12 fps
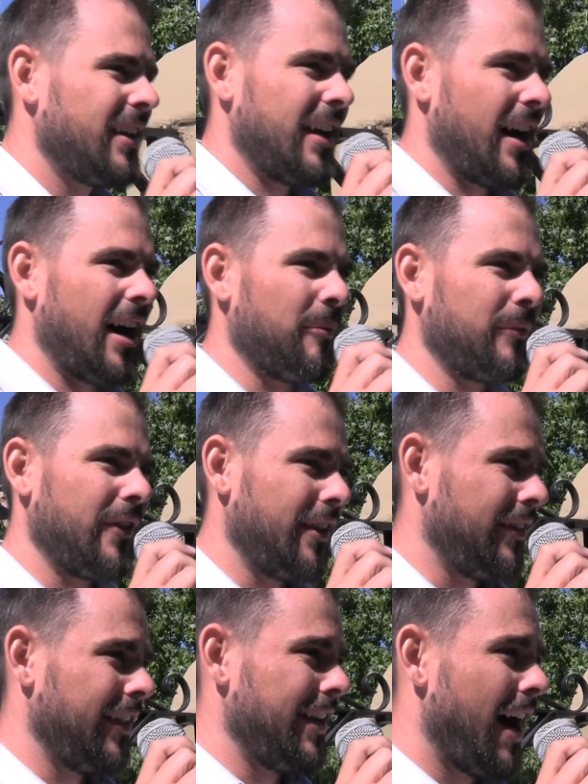
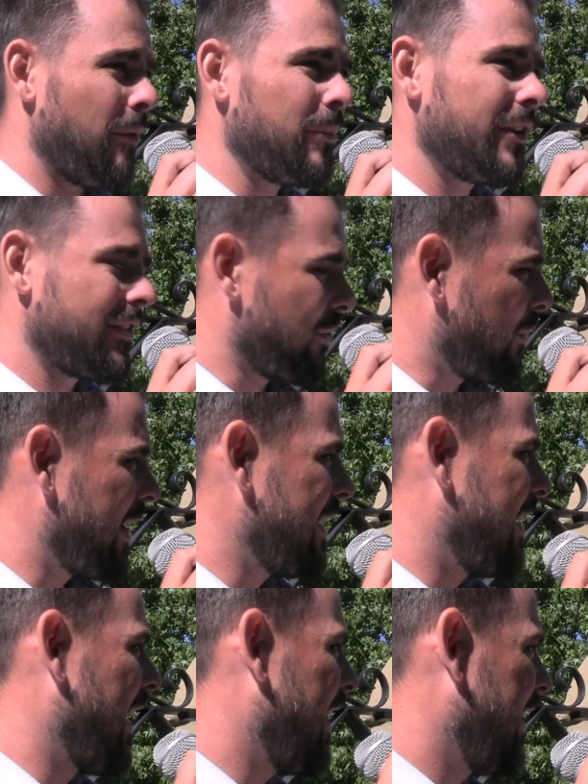The numbers that we
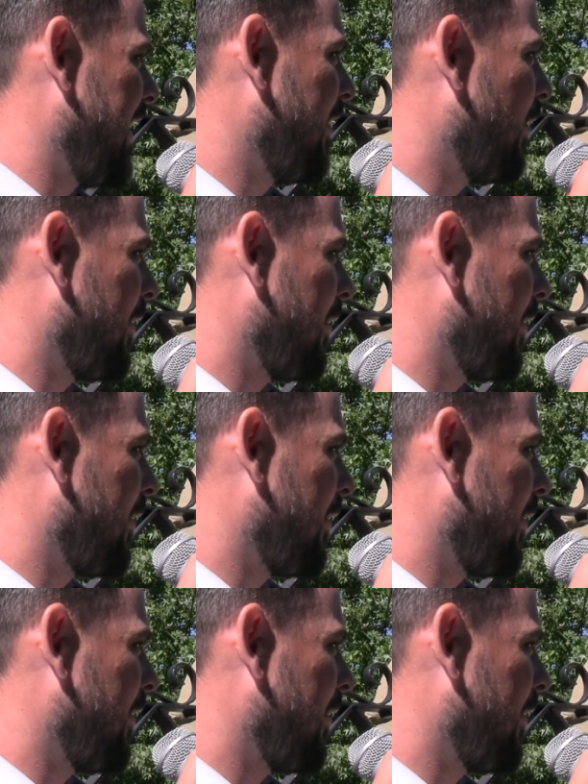get here,